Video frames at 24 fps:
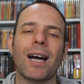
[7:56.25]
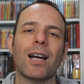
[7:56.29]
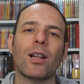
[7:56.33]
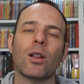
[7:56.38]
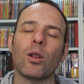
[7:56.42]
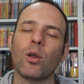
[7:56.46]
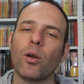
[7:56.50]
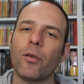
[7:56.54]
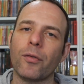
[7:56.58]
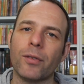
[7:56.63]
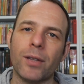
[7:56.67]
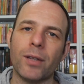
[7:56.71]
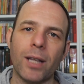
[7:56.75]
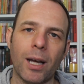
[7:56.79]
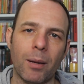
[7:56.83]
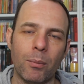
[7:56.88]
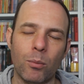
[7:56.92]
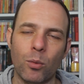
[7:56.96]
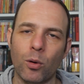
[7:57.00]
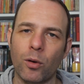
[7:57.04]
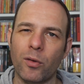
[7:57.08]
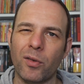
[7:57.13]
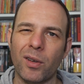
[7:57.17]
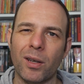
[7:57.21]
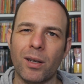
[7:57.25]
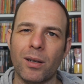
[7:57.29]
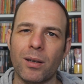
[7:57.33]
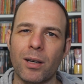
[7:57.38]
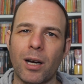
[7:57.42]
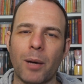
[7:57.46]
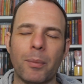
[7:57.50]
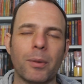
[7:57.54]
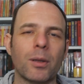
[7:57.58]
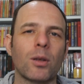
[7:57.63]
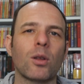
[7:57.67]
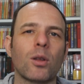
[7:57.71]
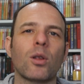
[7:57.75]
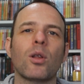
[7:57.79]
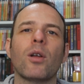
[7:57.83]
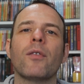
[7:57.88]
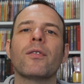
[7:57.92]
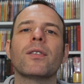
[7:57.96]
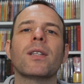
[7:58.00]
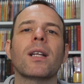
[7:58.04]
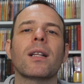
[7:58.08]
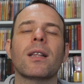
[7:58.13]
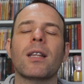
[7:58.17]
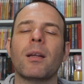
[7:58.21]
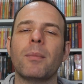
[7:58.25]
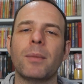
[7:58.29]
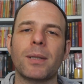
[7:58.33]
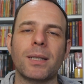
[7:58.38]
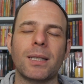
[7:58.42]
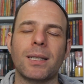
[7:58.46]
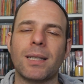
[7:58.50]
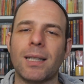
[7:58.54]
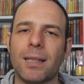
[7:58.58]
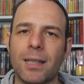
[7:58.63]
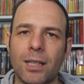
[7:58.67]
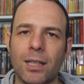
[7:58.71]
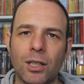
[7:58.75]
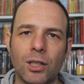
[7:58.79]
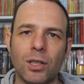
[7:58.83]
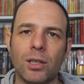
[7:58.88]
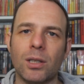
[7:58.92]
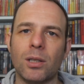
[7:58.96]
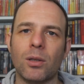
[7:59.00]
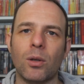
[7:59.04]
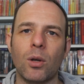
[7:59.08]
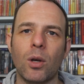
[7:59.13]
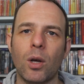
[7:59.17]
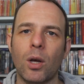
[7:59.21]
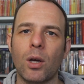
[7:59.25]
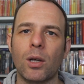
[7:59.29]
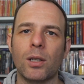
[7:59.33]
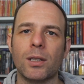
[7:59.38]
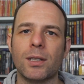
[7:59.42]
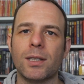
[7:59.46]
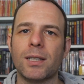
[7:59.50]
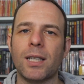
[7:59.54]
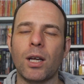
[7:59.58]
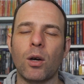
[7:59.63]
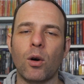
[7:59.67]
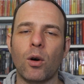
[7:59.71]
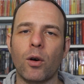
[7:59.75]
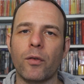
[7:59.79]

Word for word: I loved that movie. I would love a limited edition set